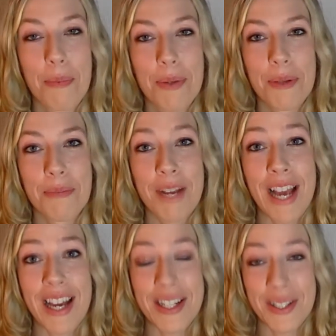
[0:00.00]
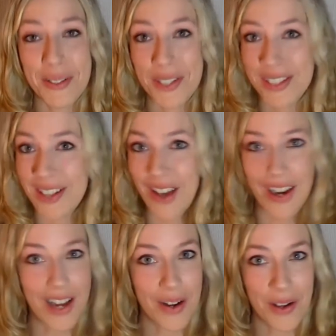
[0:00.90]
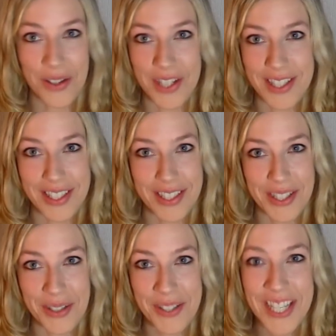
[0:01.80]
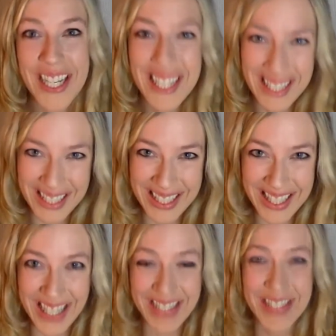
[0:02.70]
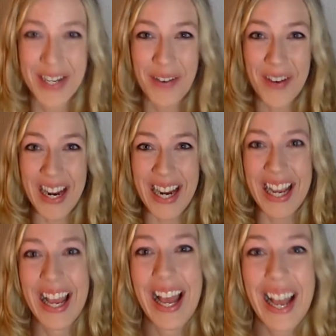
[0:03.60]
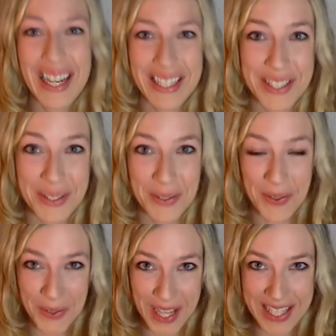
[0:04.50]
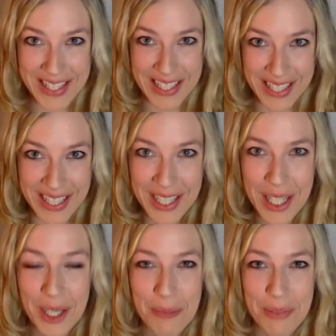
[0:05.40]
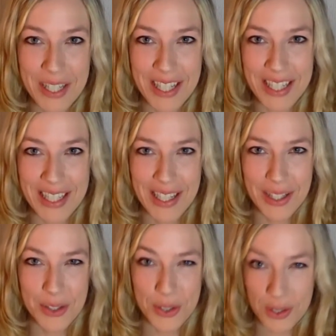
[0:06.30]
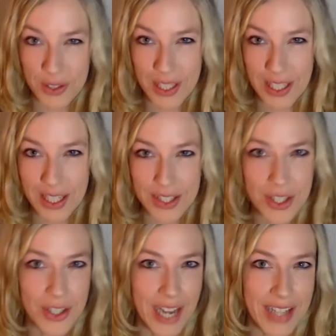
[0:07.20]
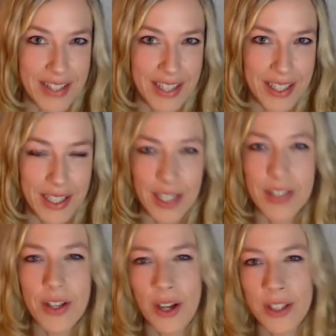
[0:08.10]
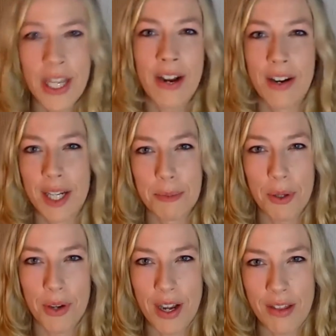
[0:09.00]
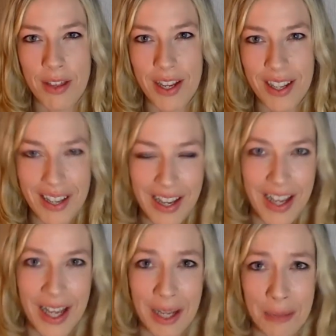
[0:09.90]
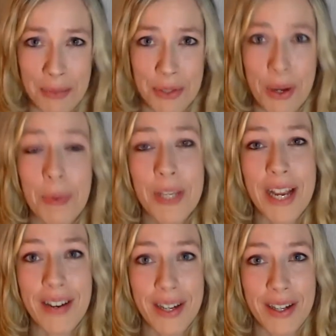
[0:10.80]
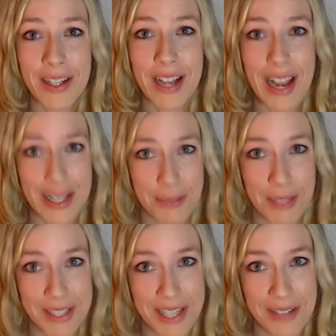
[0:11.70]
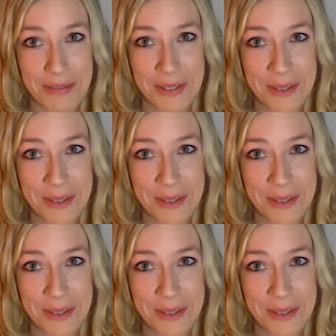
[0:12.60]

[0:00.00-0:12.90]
But my attitude is not at all Jessica Jones. There's no way I could do a whole lesson being surly and sarcastic and not caring about anything. Um, so I will carry on as myself.